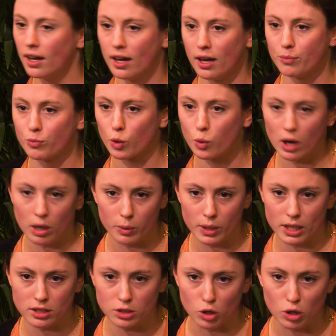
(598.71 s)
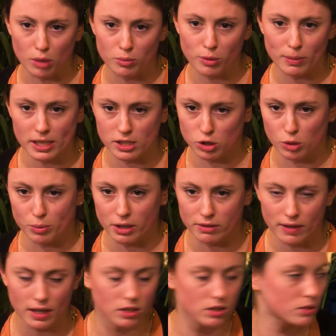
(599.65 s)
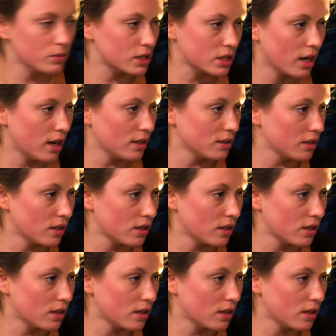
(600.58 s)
um, who are willing to compromise European values, which are,